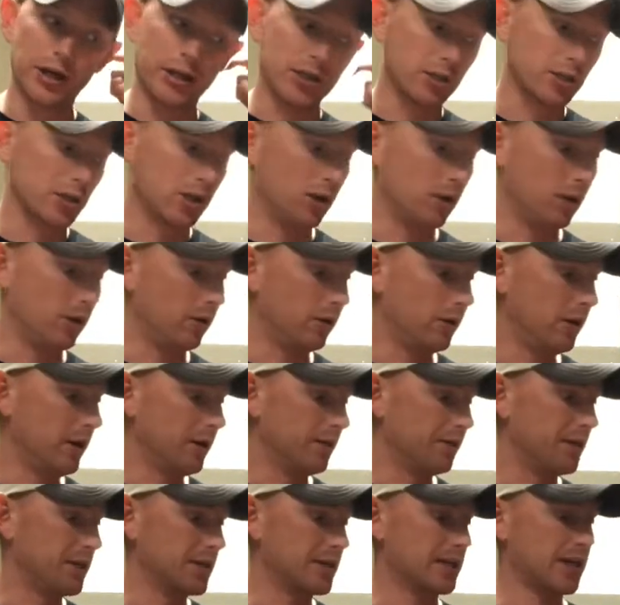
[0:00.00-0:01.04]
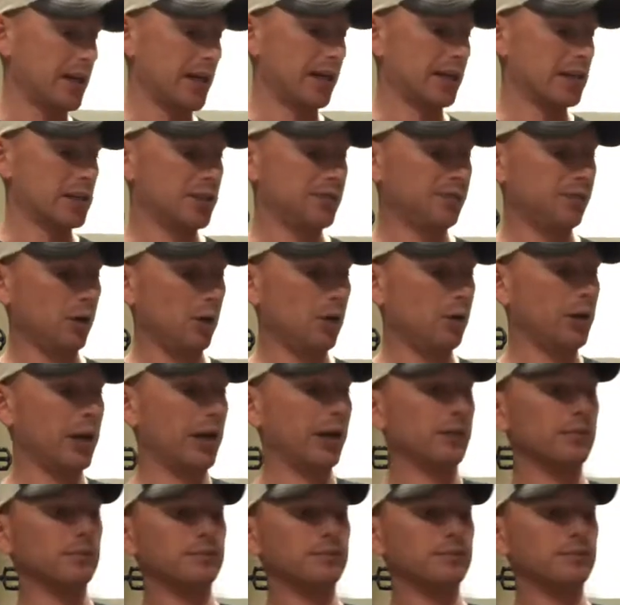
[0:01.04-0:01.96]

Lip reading: So this thing is floating